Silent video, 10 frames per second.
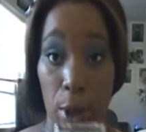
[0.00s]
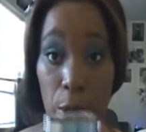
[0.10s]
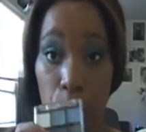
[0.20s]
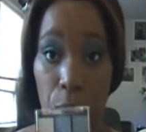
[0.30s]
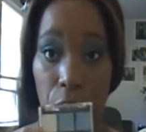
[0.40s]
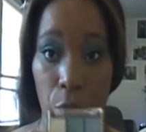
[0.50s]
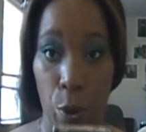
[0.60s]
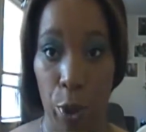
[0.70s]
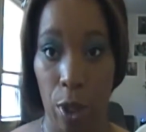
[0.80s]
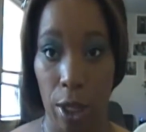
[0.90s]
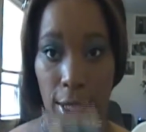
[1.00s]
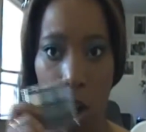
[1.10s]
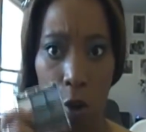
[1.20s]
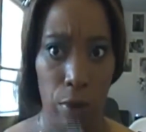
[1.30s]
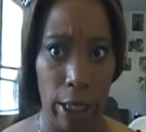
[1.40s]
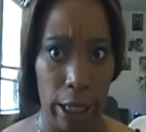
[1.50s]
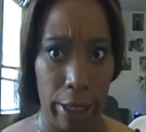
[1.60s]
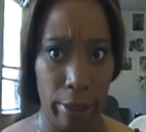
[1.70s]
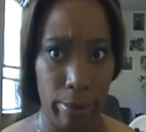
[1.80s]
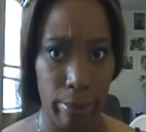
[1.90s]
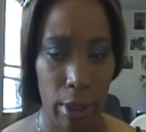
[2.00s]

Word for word: I'm going to do a tutorial on this hopefully later.